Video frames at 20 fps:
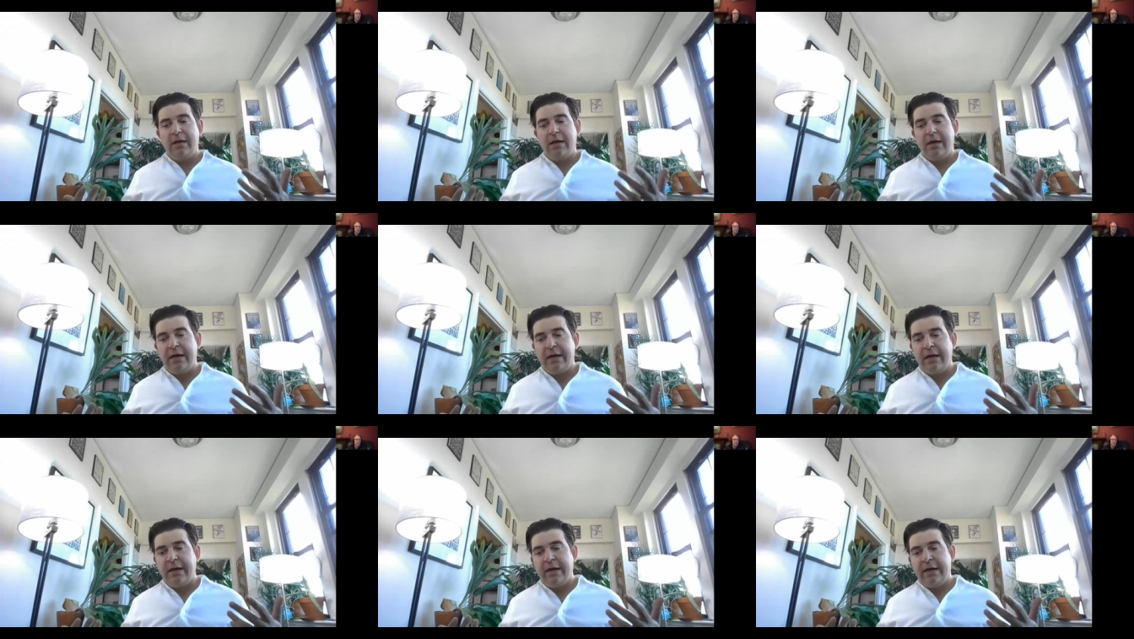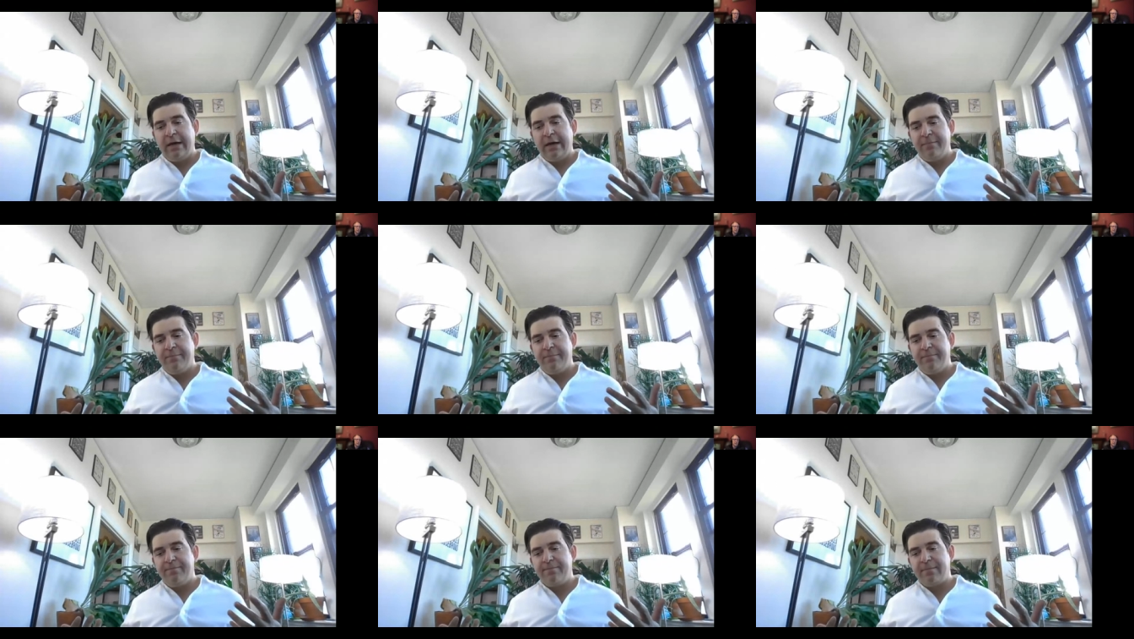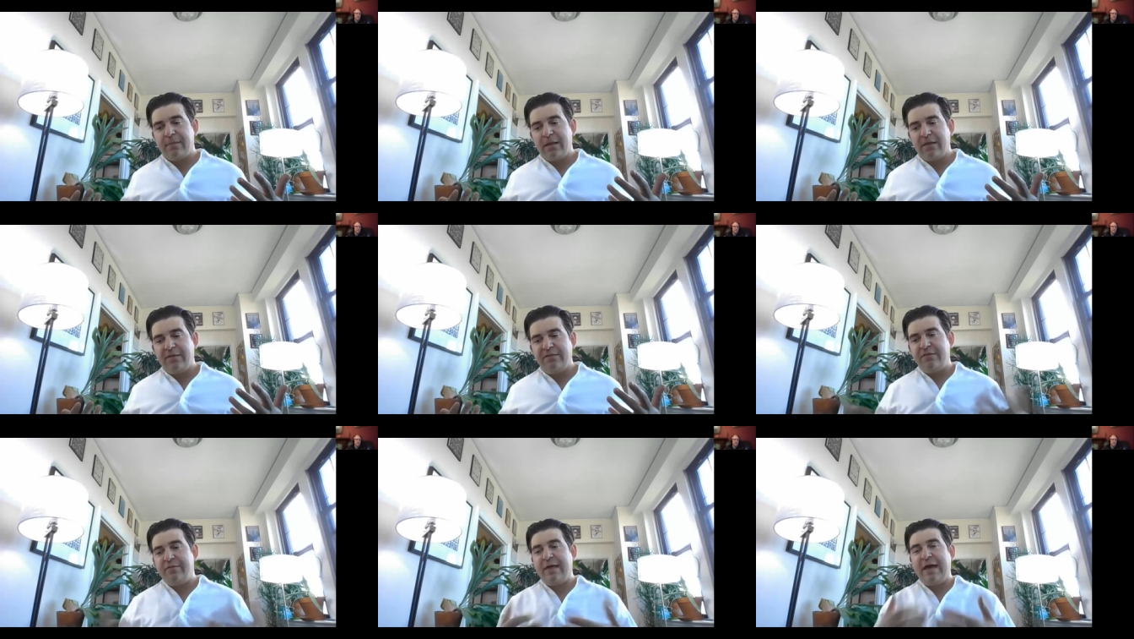Um,
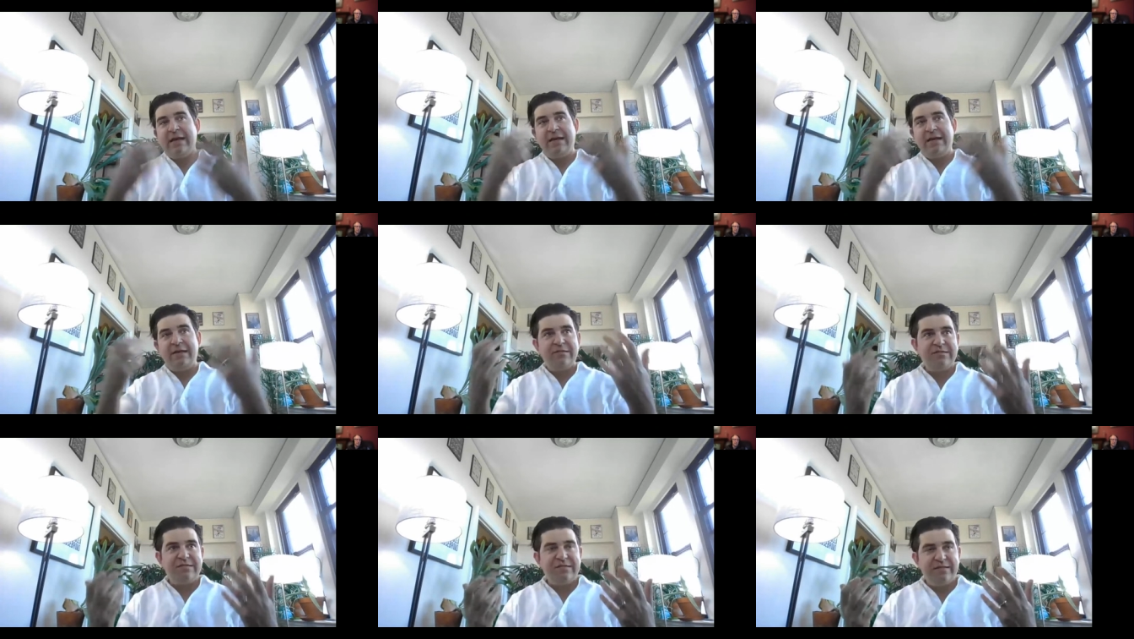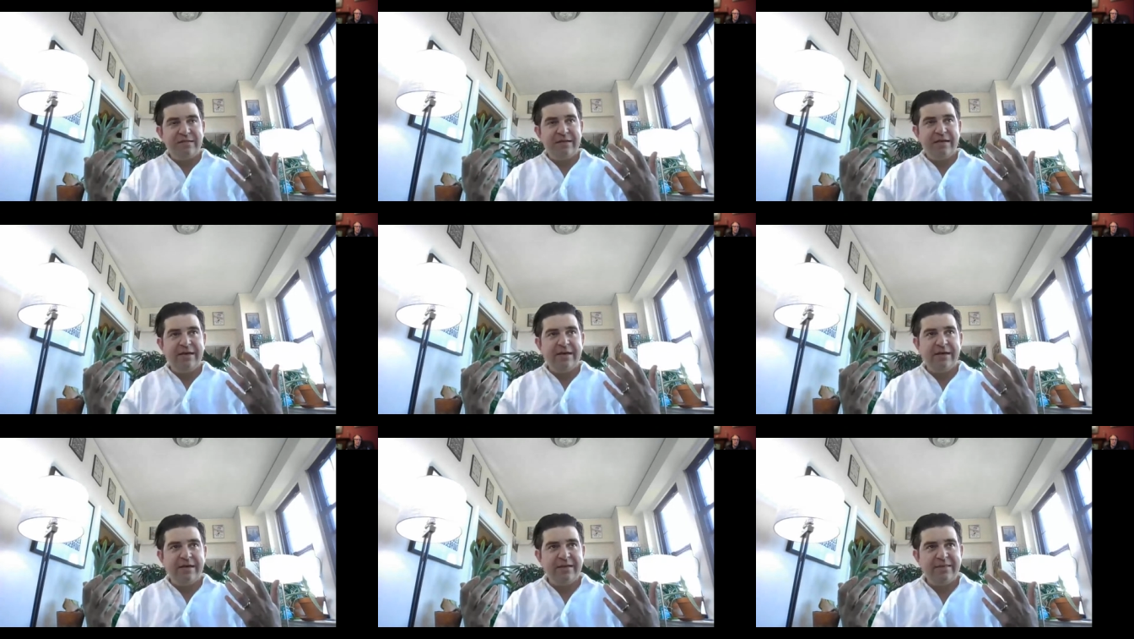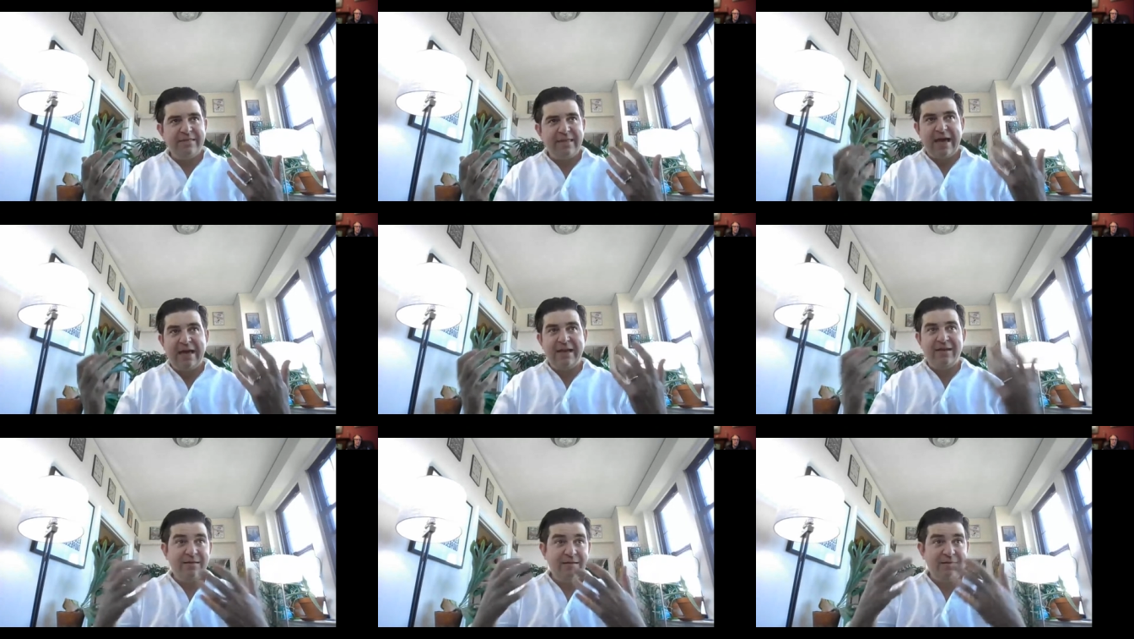so that is uh,
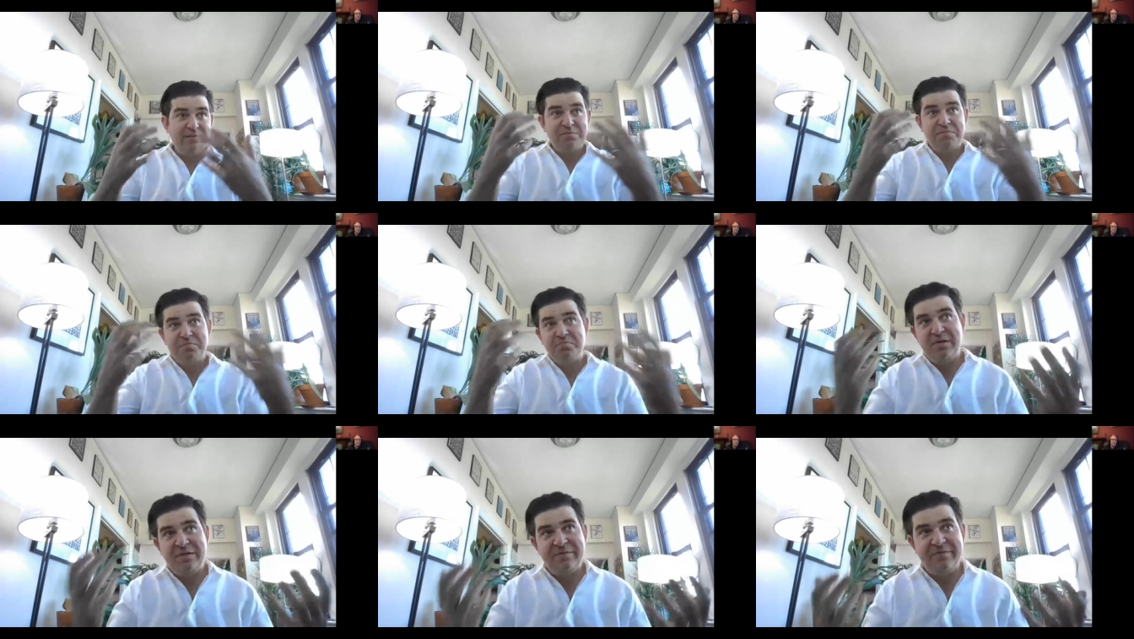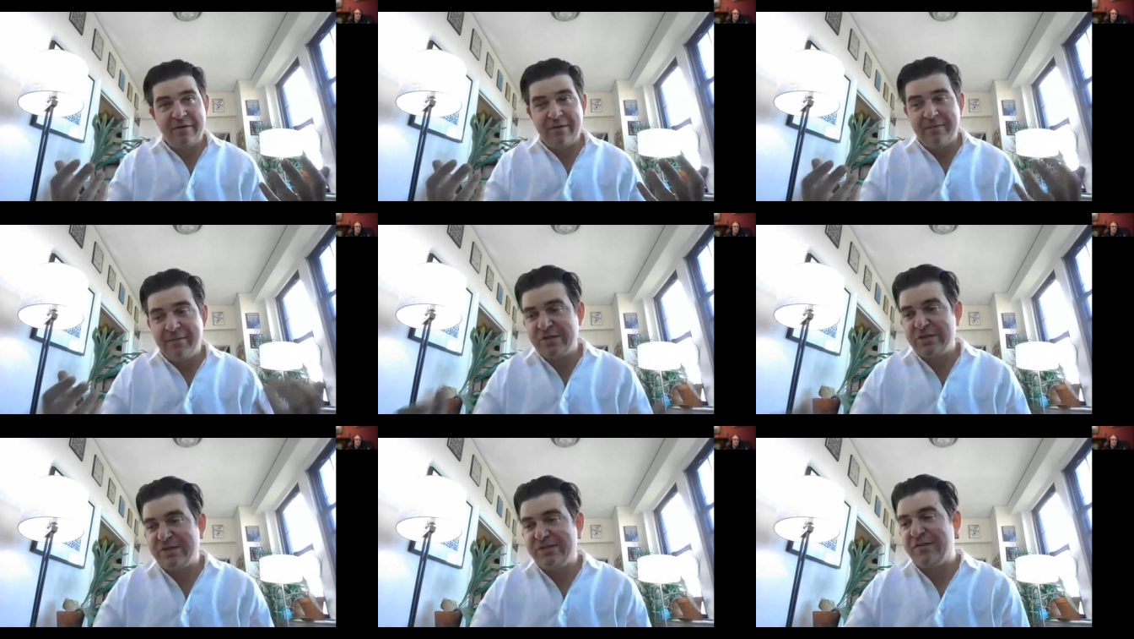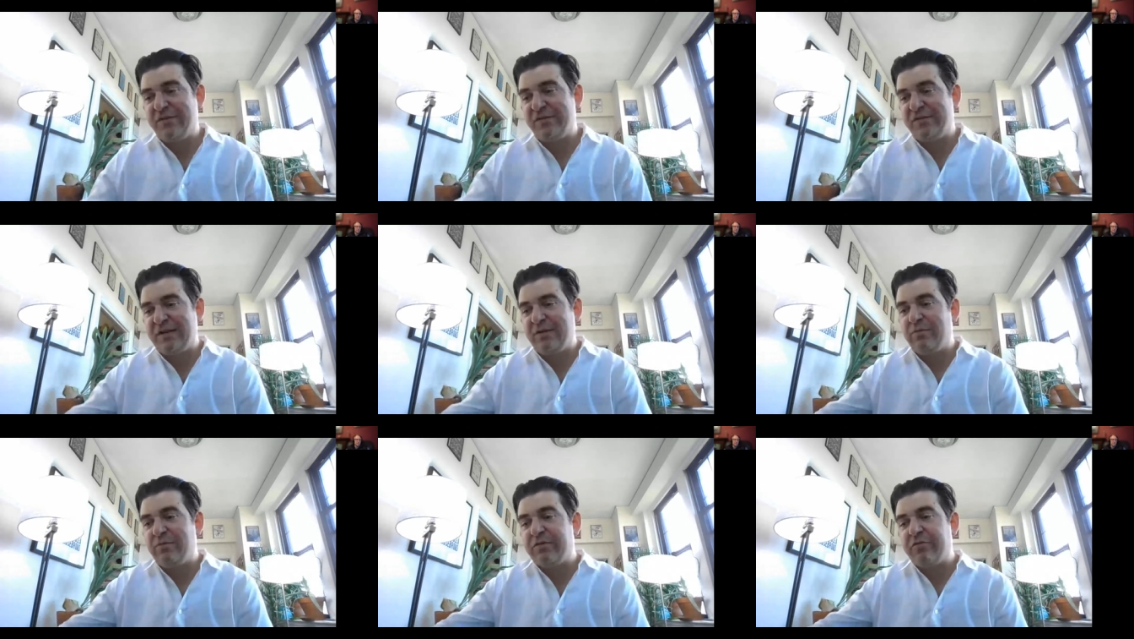that is uh, very much
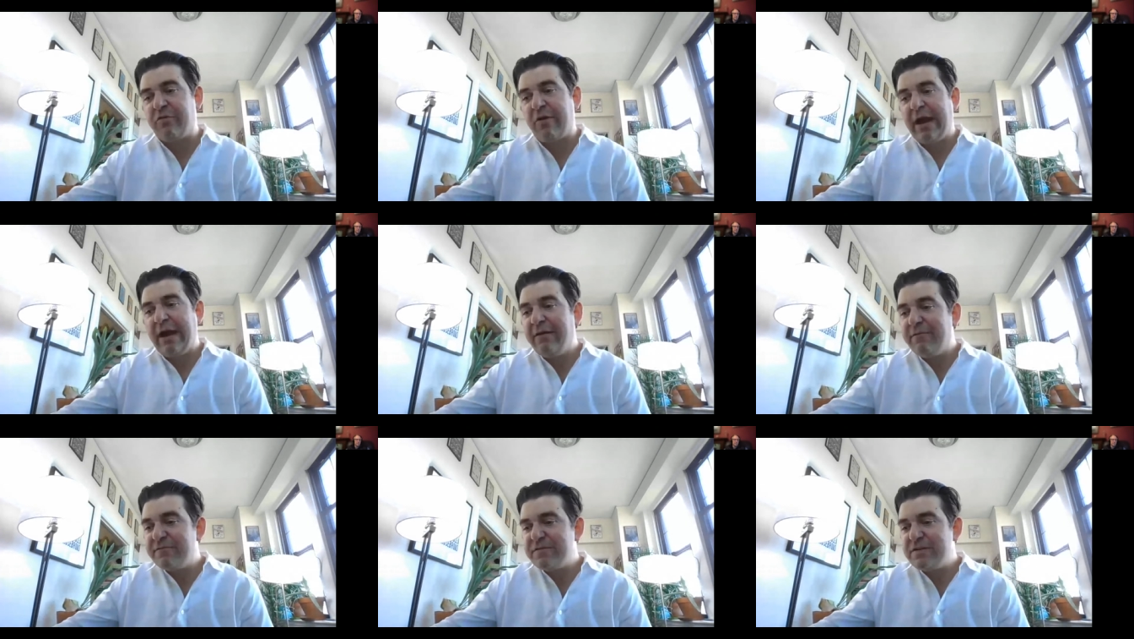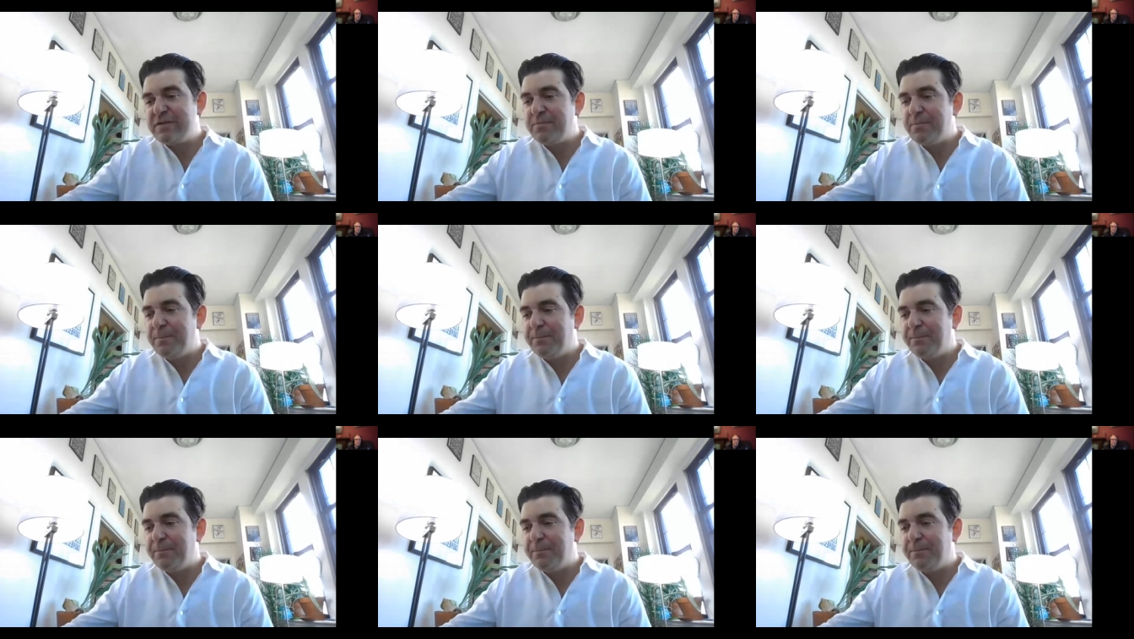associated with craft.